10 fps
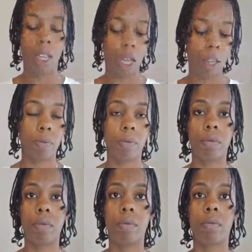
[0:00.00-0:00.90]
Yeah,
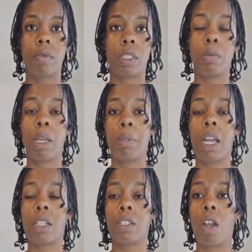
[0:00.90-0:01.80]

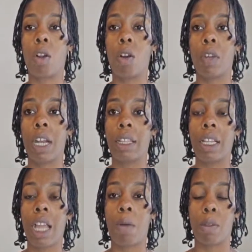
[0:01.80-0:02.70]
sometimes you got to start over, and I
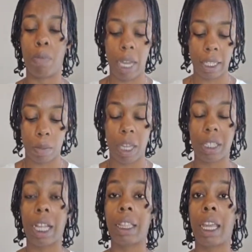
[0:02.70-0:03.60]
think that was a blessing
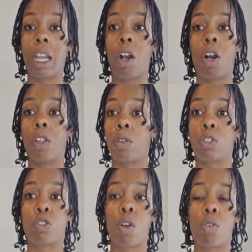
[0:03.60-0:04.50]
because I think all
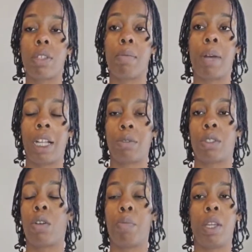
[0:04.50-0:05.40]
those trolls and bots was
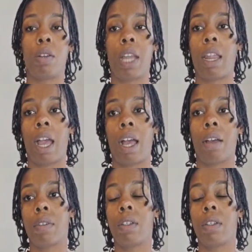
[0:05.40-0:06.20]
gonna be on that live.